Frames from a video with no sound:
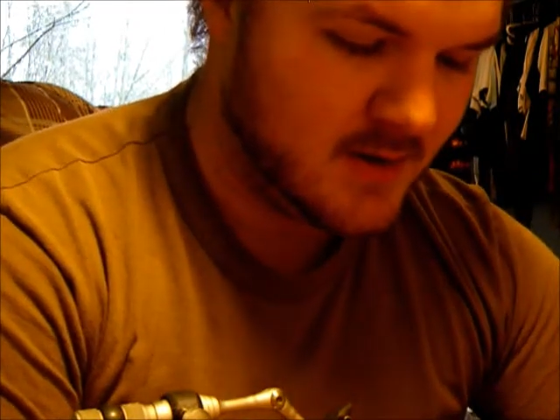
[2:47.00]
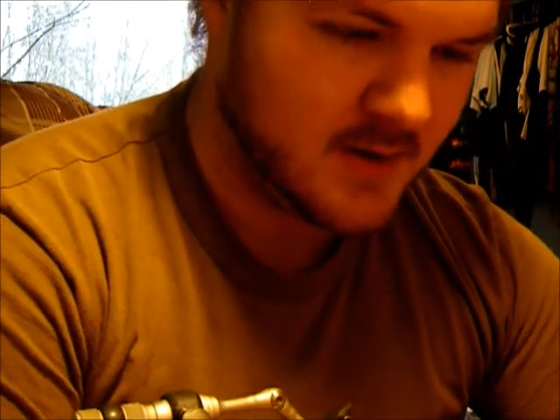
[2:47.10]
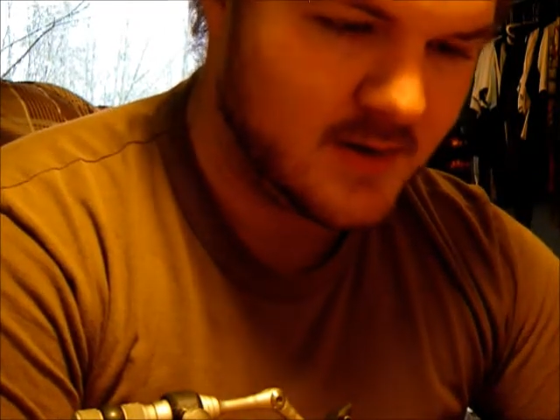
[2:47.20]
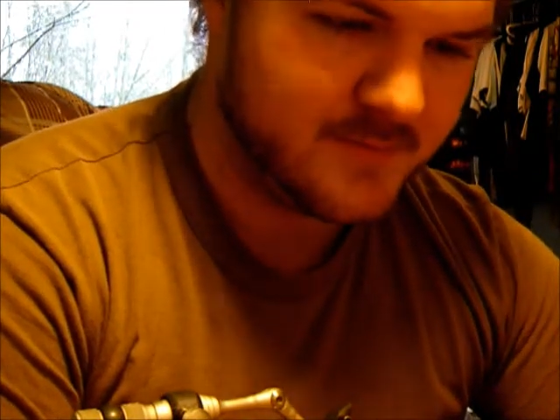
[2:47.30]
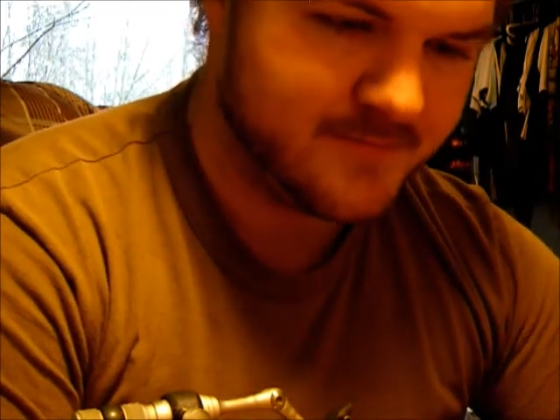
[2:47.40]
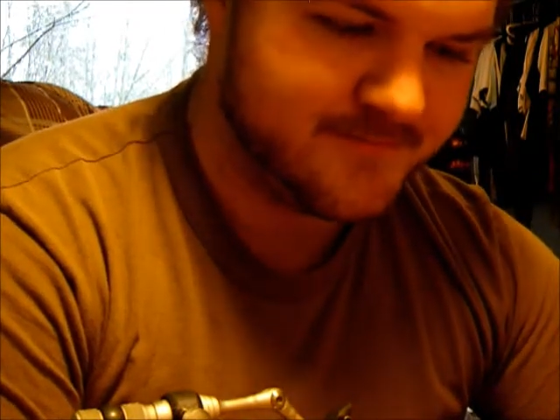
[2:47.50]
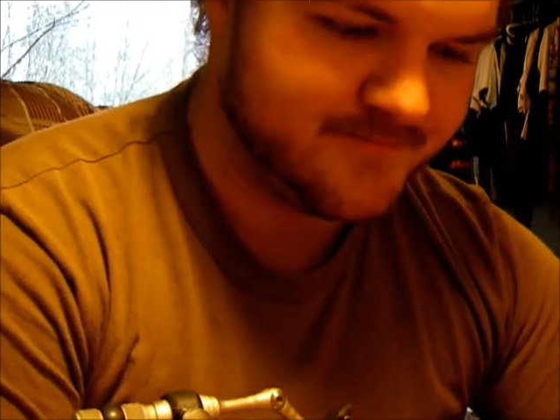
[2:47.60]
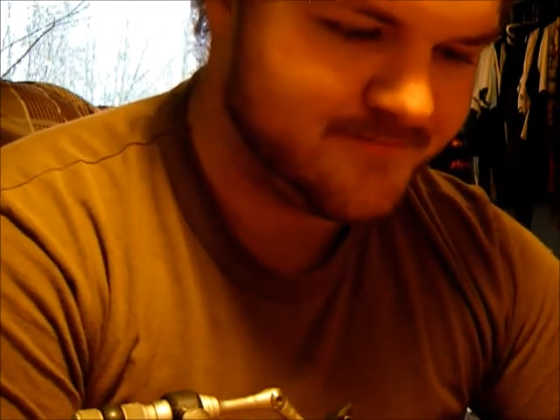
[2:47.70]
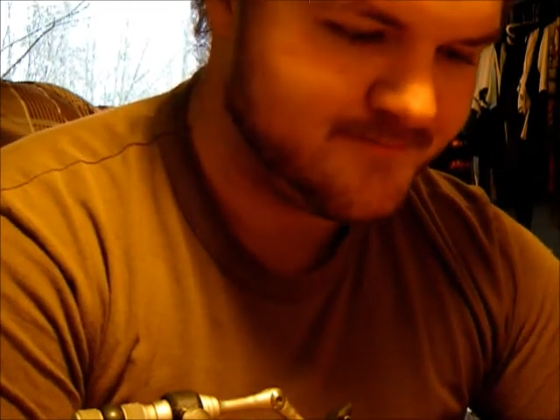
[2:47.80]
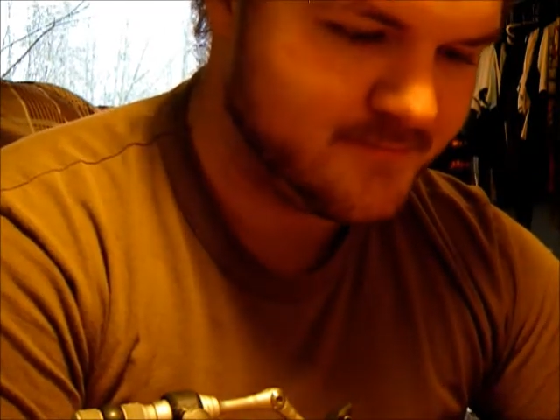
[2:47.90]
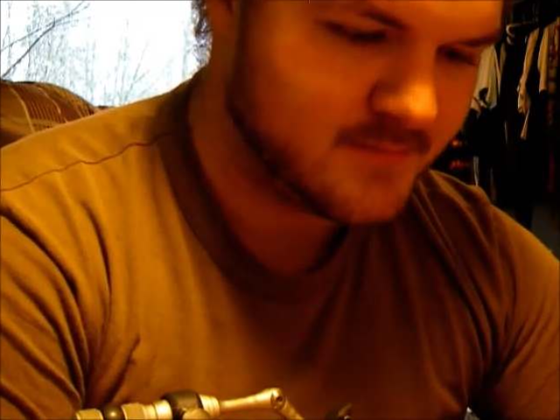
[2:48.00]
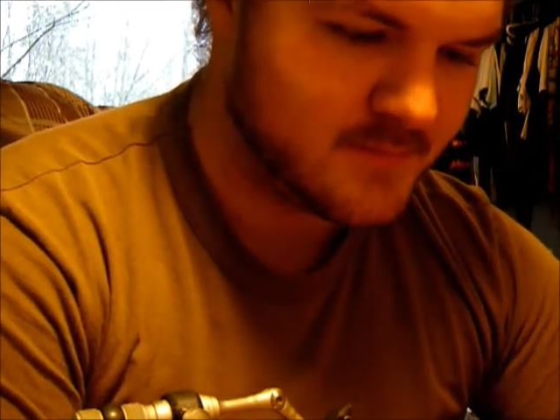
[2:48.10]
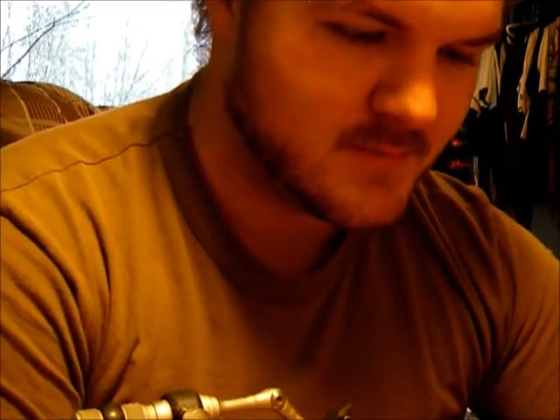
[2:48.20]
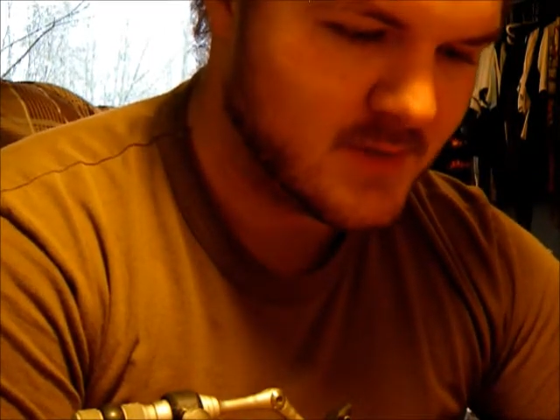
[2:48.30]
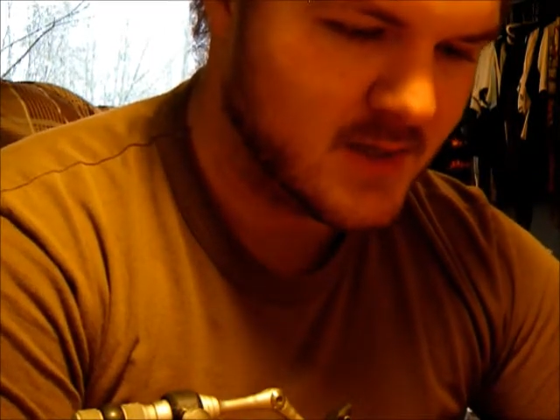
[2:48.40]
Um,
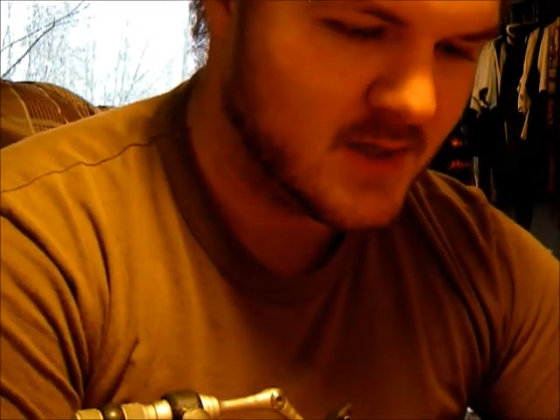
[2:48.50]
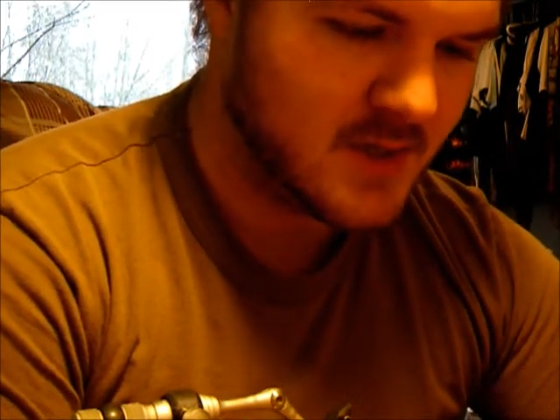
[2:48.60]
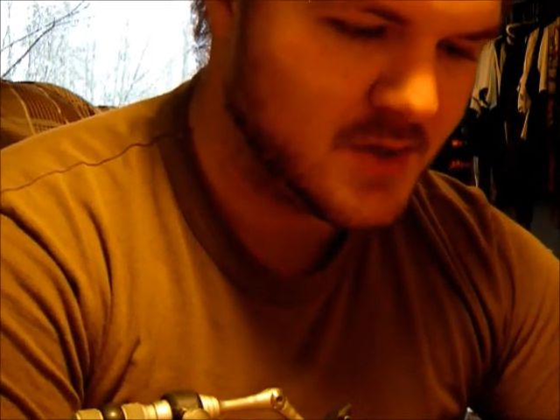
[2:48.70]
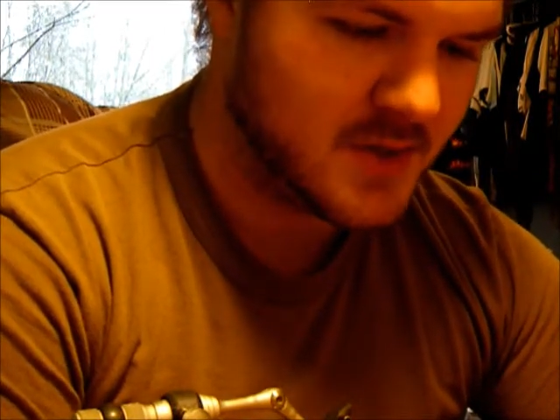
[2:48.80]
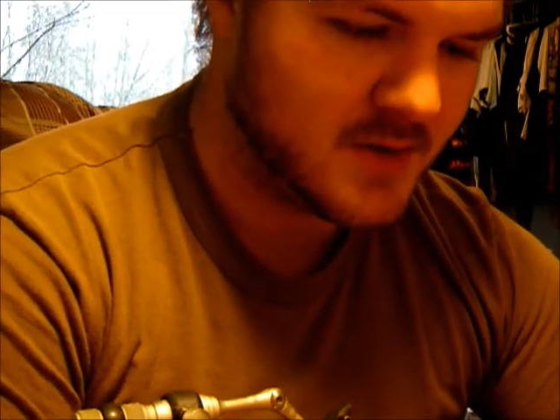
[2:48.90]
it's